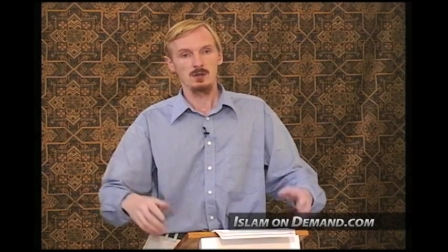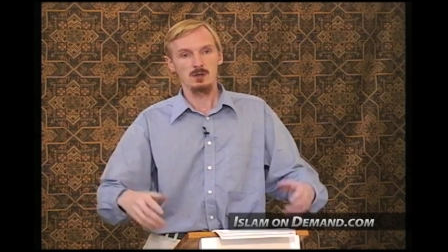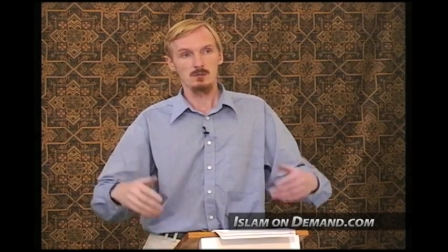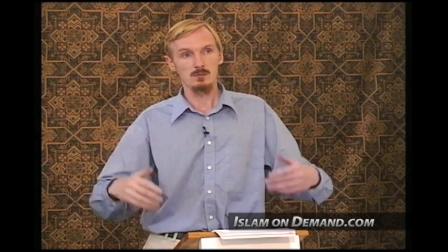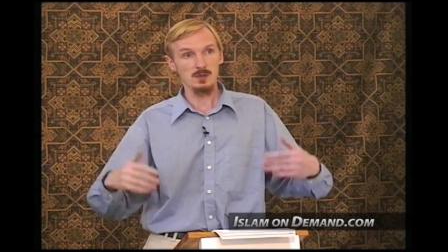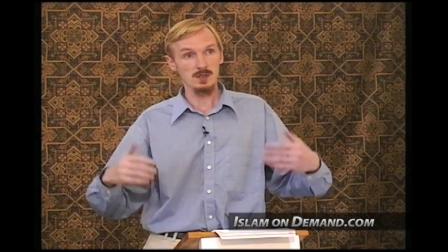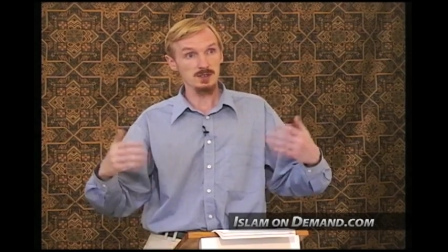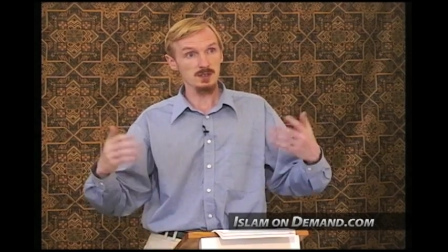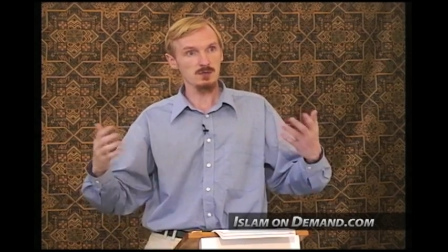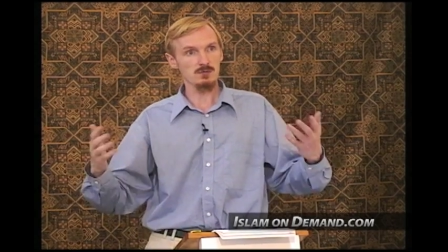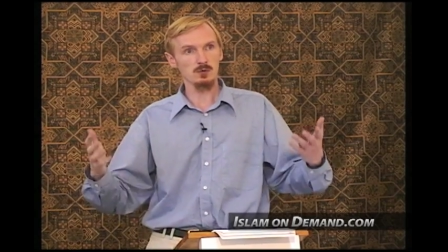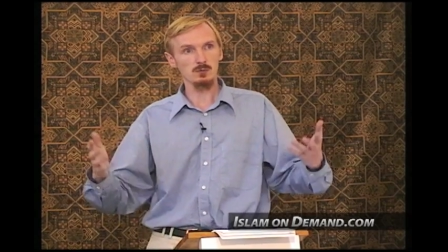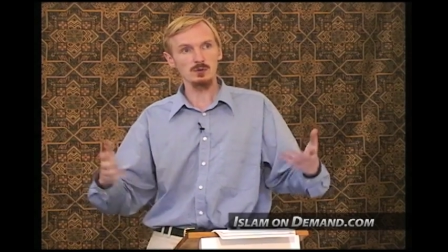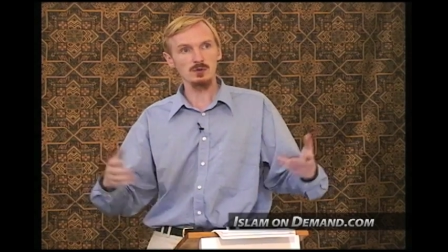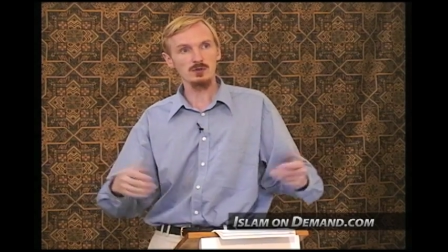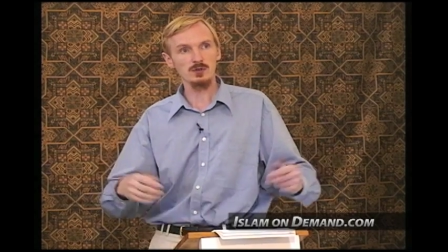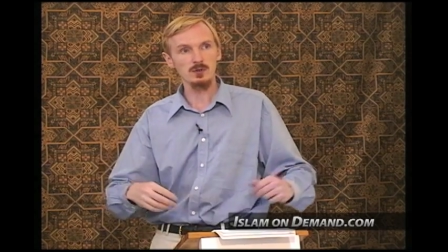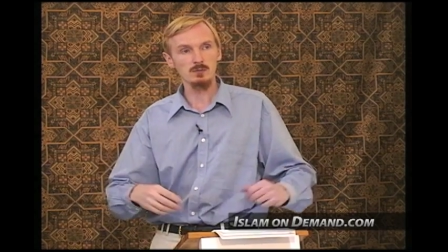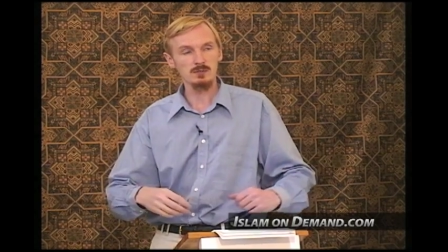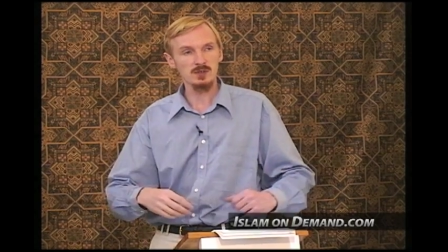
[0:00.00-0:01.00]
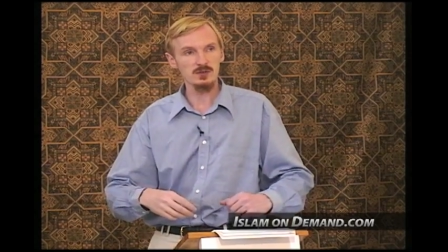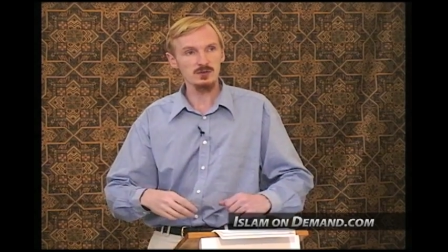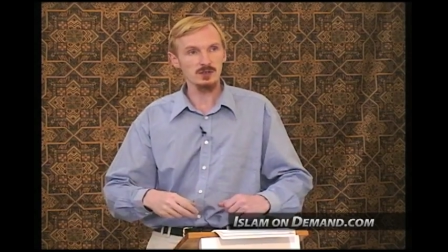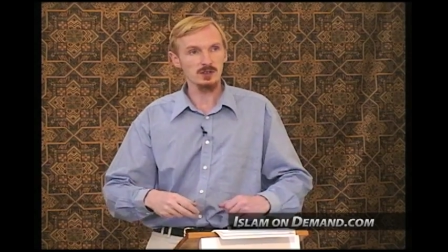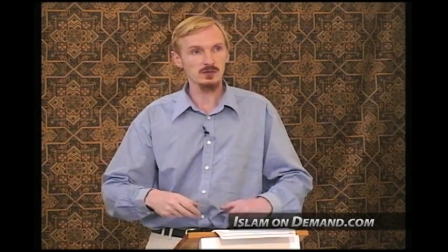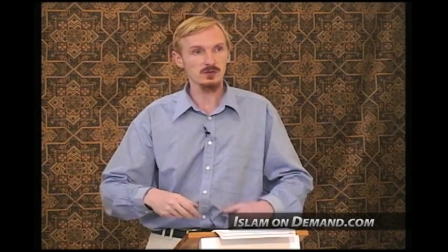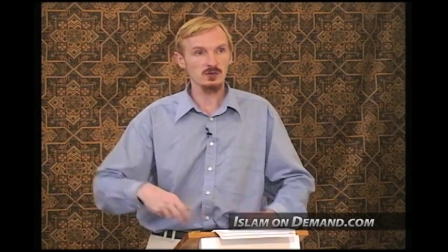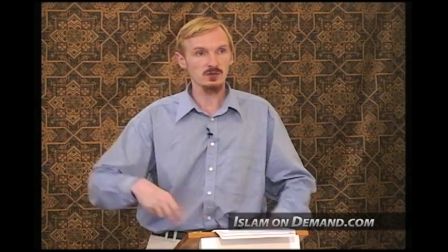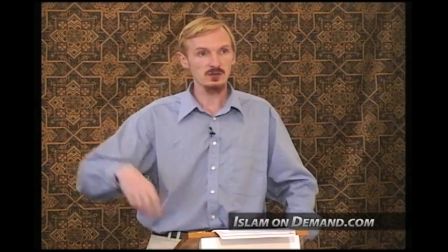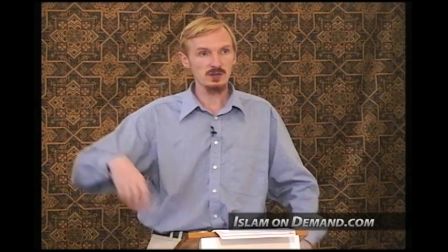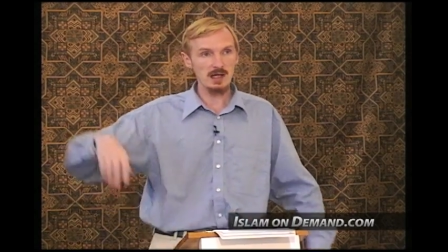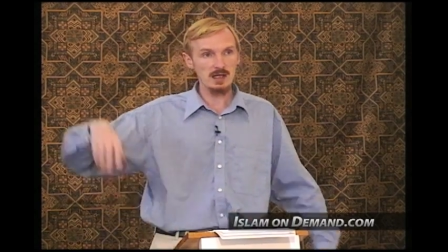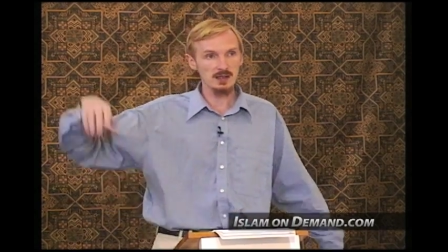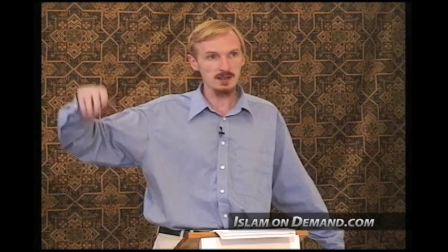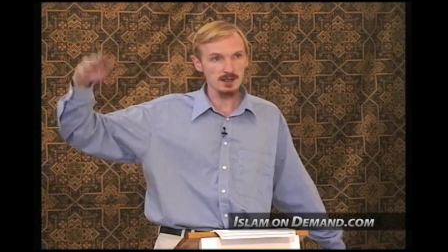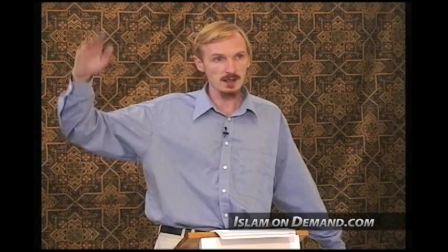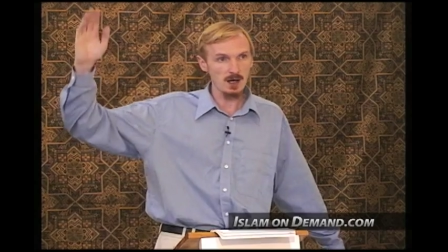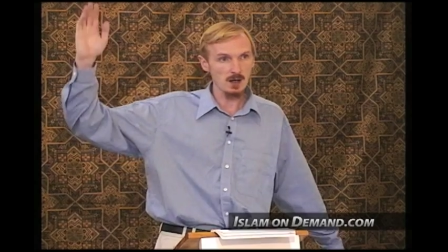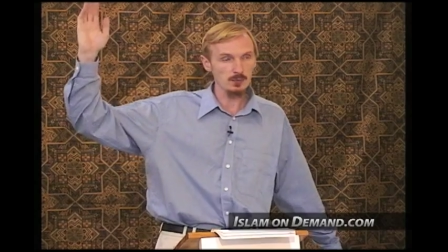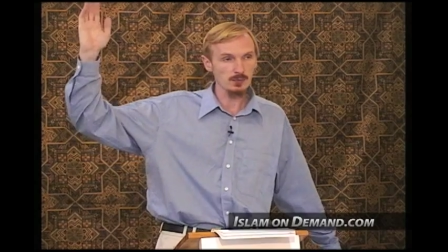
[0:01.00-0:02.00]
medieval Muslim mystics are
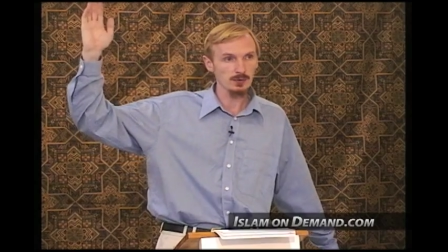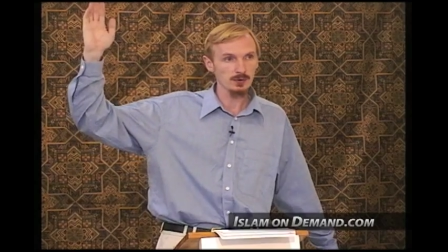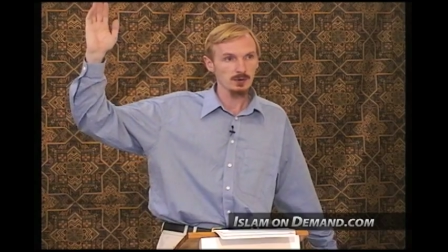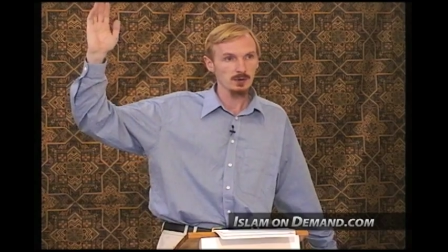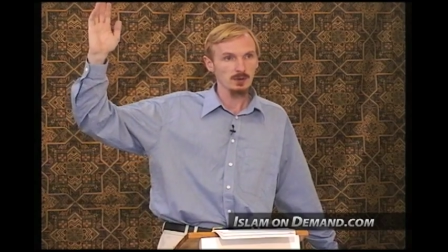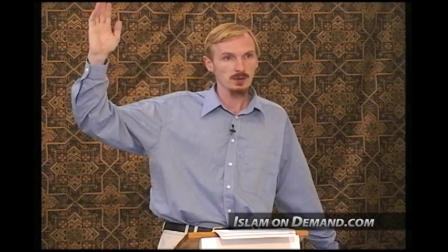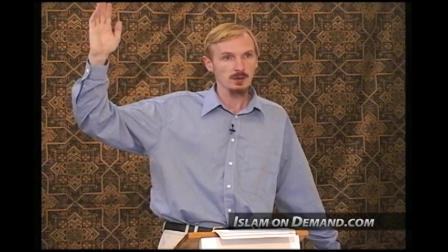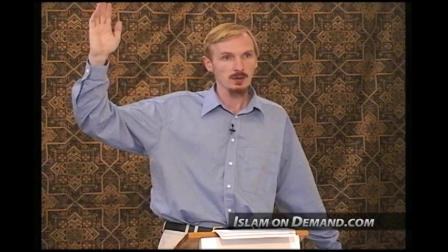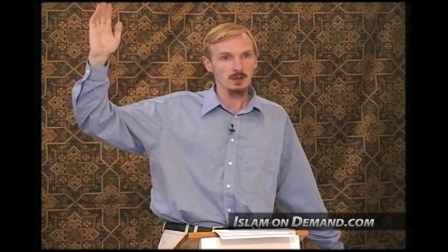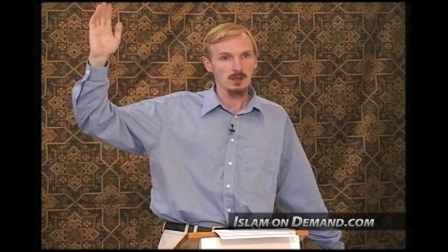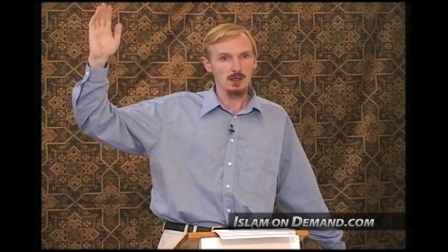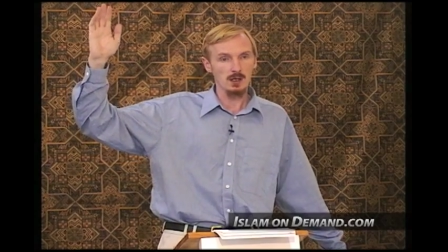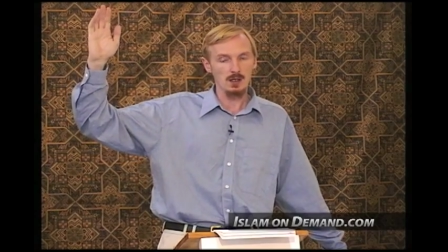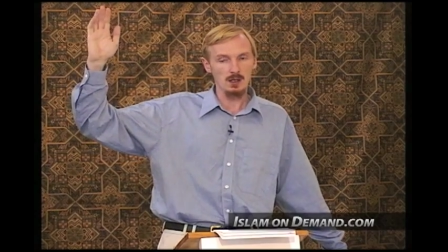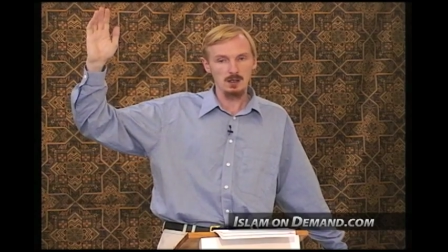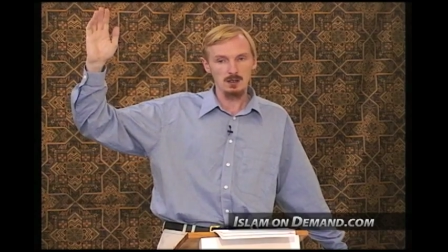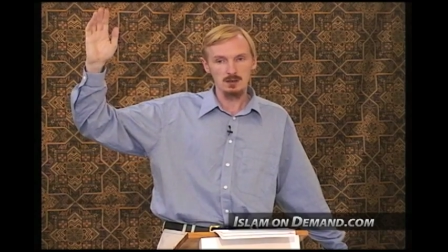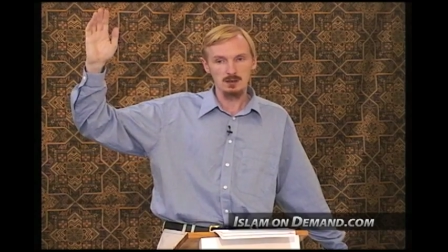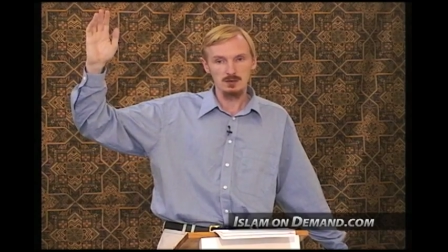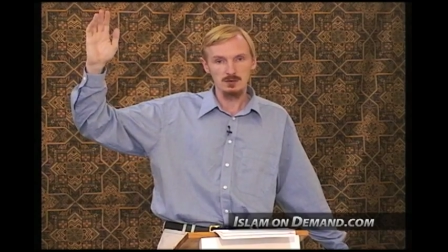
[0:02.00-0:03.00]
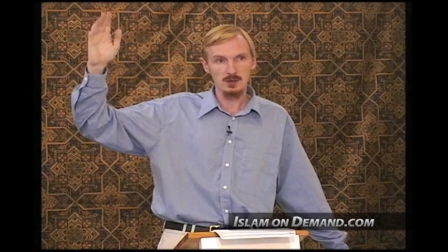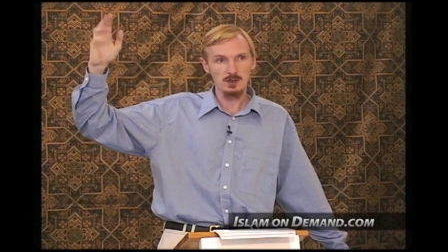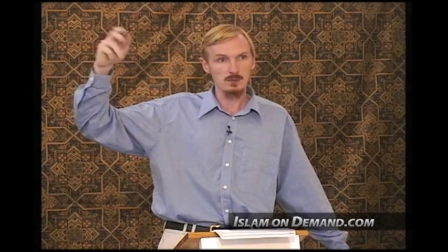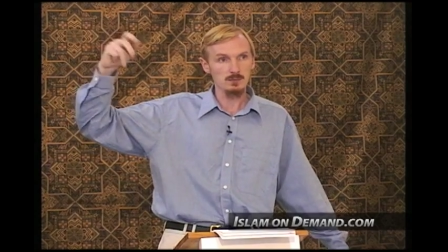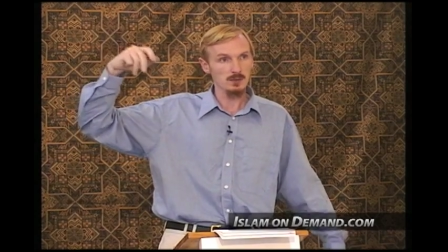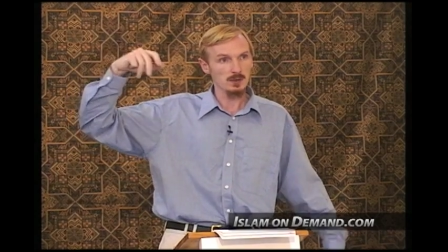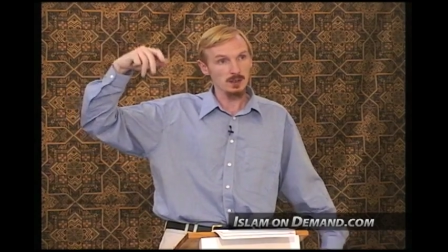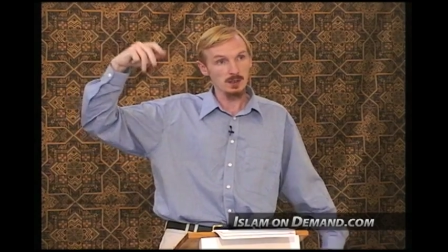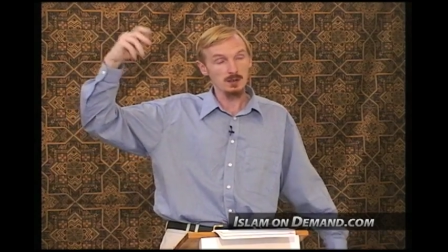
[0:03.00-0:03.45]
standing up and um,